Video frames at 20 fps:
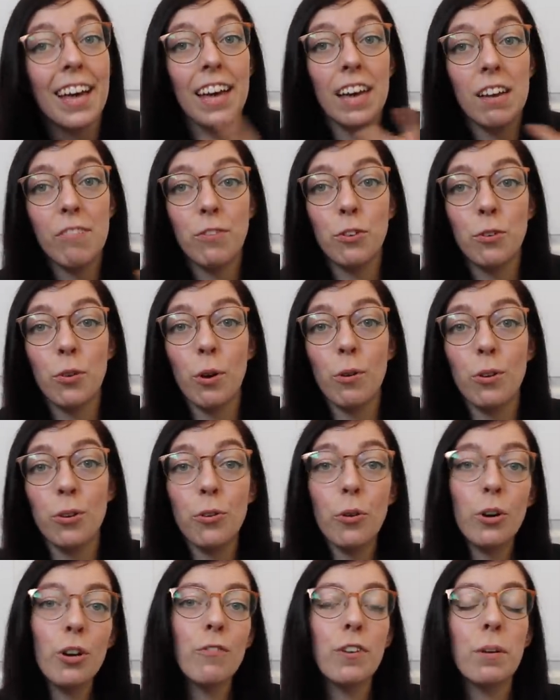if you go to
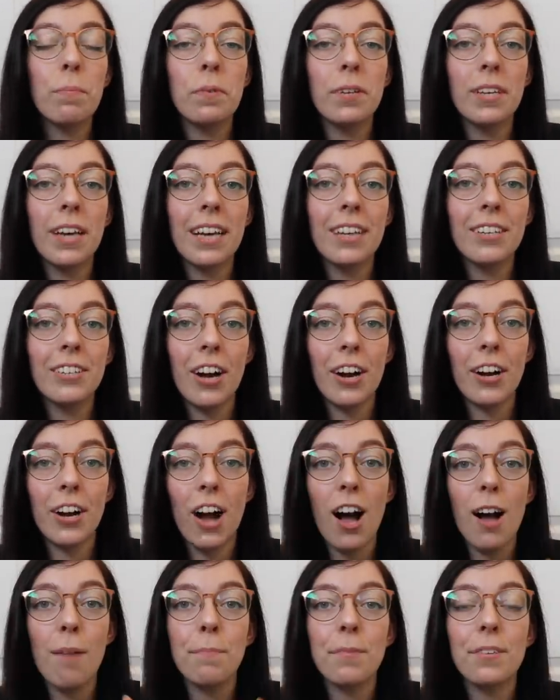
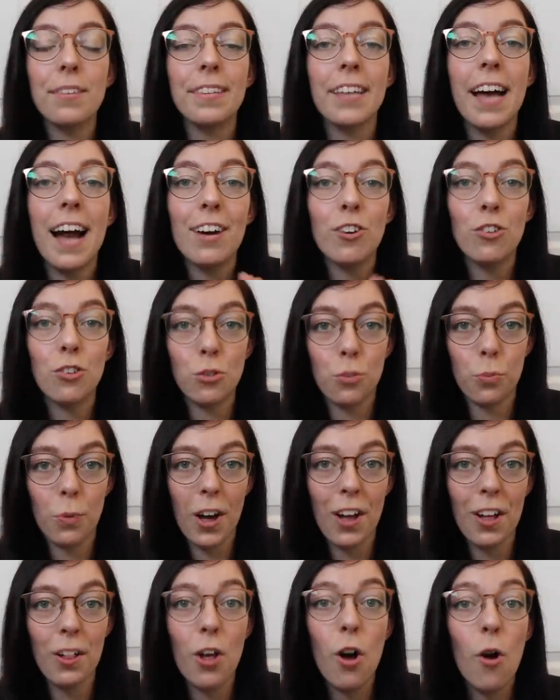
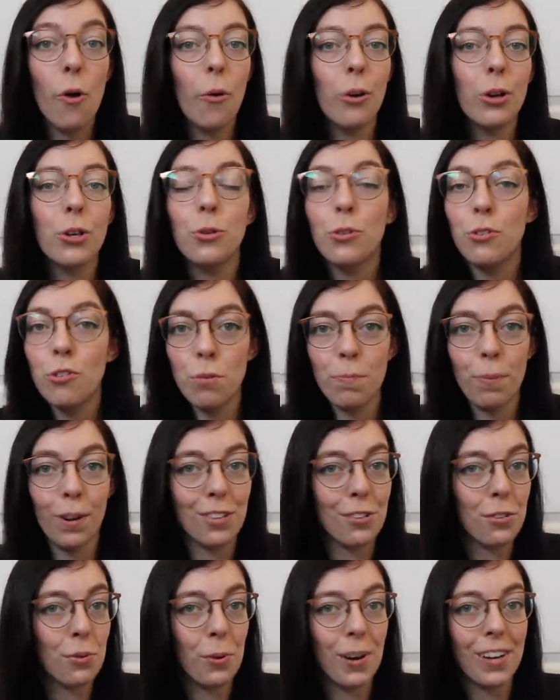nordvpn.com/swell or use
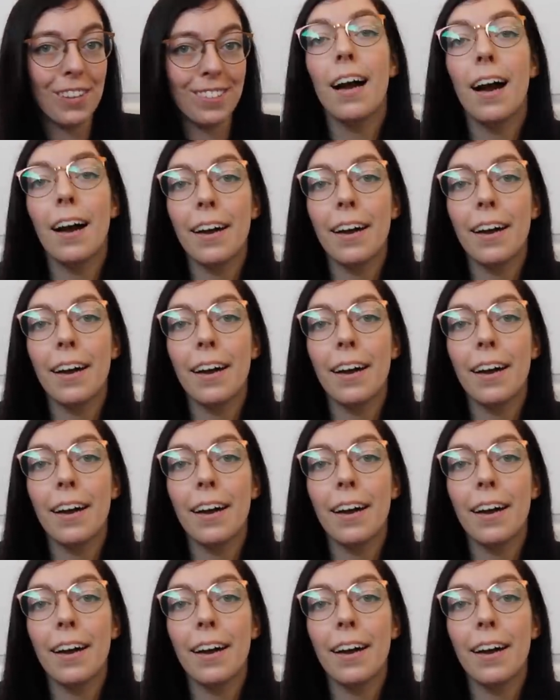coupon swell.